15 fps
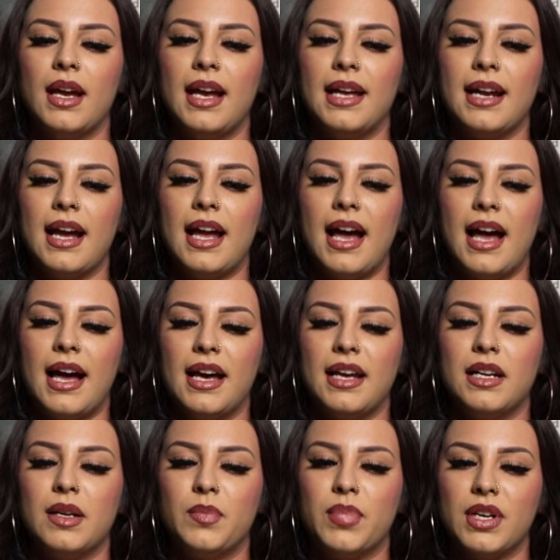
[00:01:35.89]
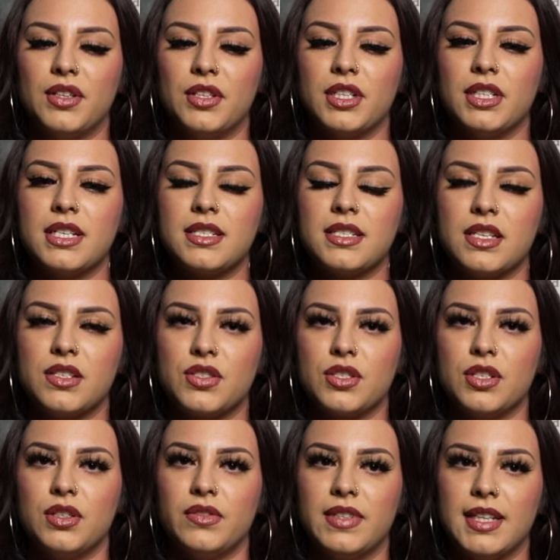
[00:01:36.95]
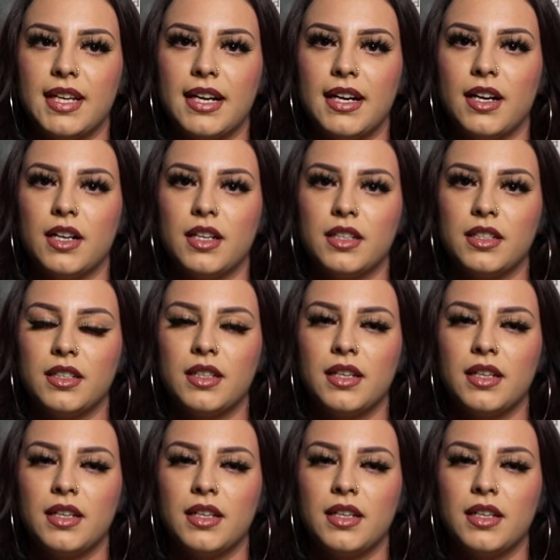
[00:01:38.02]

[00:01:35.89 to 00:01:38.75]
I had a brother and a sister over there.